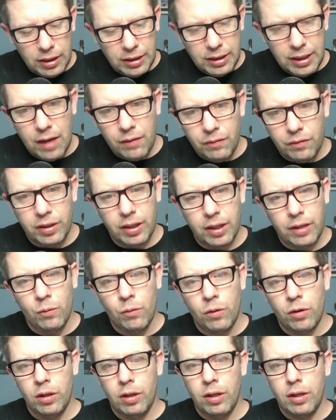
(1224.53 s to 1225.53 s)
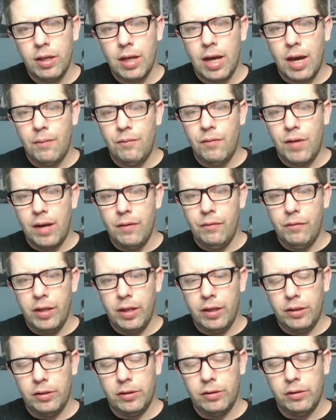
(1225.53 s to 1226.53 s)
one of the top 5
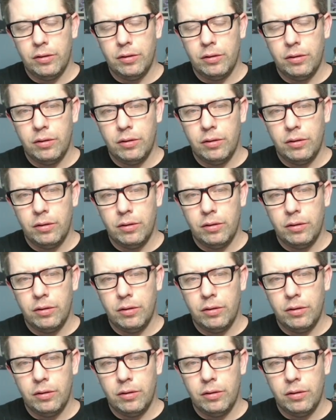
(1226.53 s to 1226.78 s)
things.